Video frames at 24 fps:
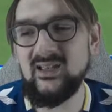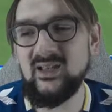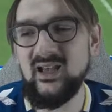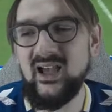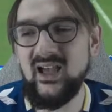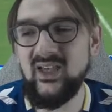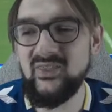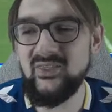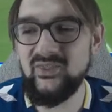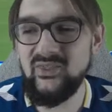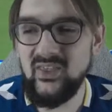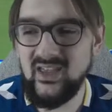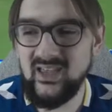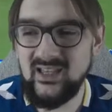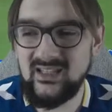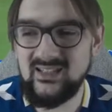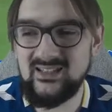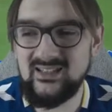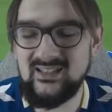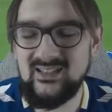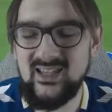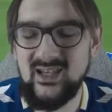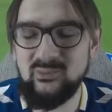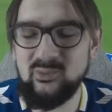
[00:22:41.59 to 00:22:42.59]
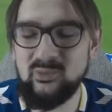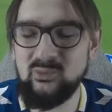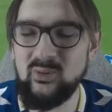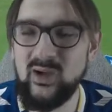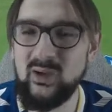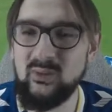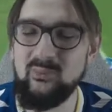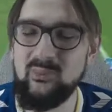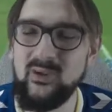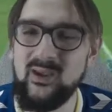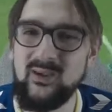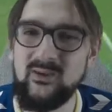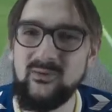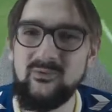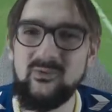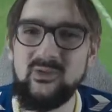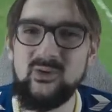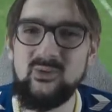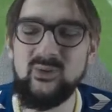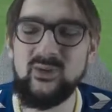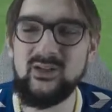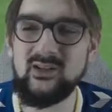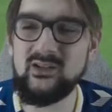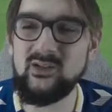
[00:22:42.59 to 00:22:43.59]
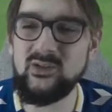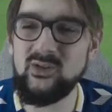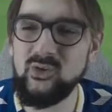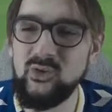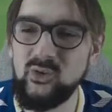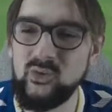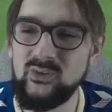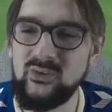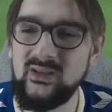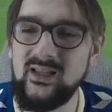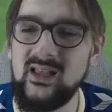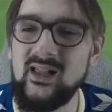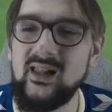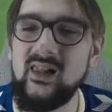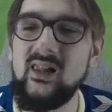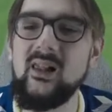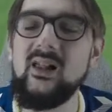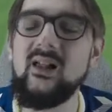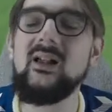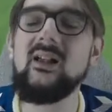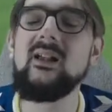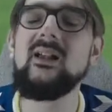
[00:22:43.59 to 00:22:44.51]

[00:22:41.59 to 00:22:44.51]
I think it's tipped by Pickford, but 2-0.